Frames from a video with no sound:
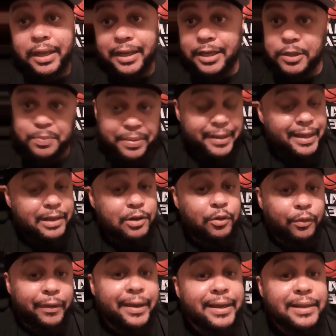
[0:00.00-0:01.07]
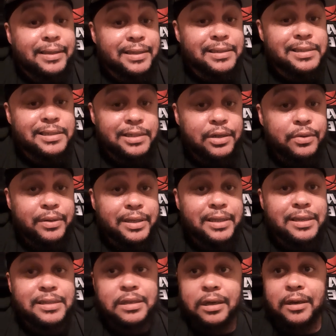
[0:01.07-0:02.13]
He's played great this
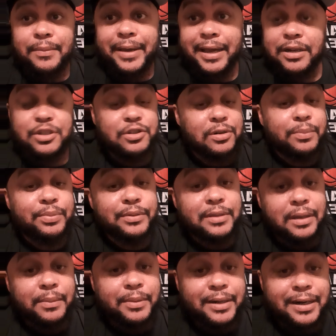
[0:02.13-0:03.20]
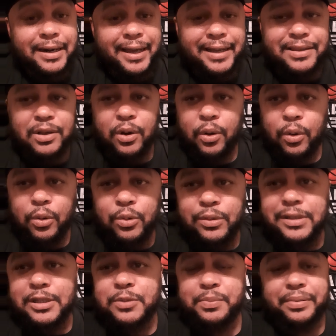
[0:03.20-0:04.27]
series. Had a triple-double tonight, the
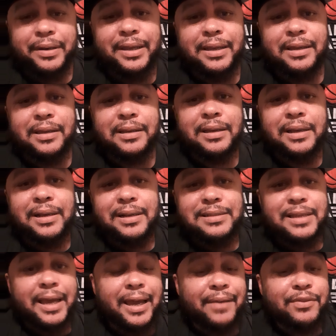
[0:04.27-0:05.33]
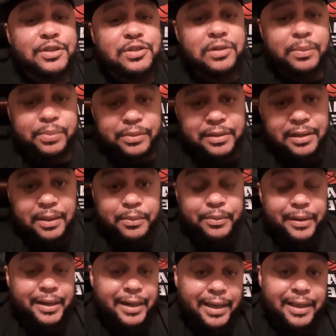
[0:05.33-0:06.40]
oldest player to have a triple-double
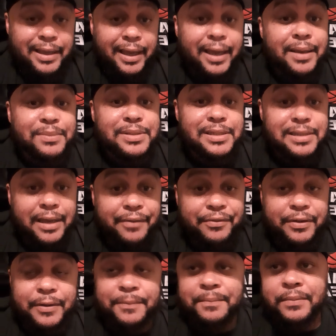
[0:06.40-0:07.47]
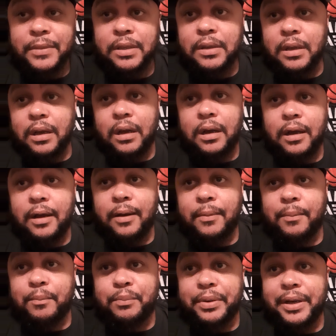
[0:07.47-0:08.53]
in a Game 7.
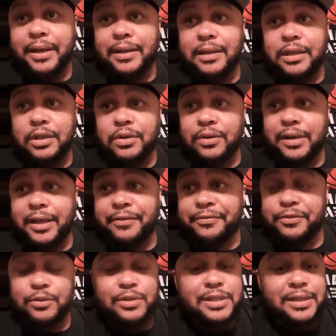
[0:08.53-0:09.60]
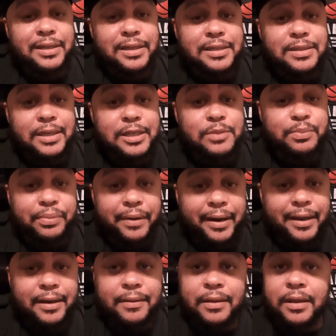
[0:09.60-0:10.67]
But, you know, their future is
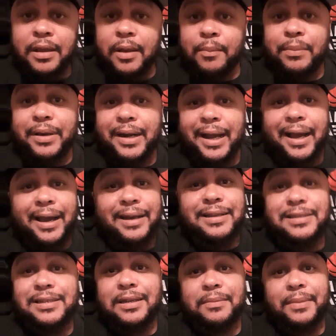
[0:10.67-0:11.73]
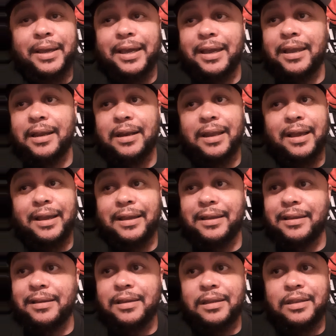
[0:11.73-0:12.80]
bright. But honestly, man,
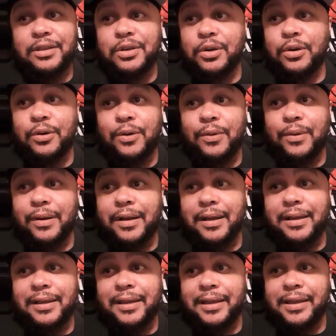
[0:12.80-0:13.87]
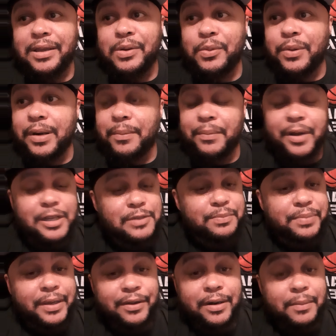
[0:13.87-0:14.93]
like, you know It would have
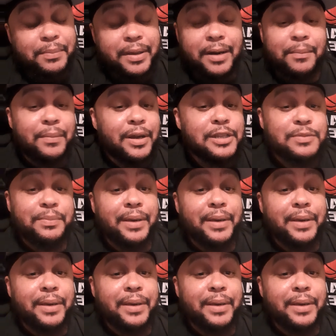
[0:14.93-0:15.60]
been a much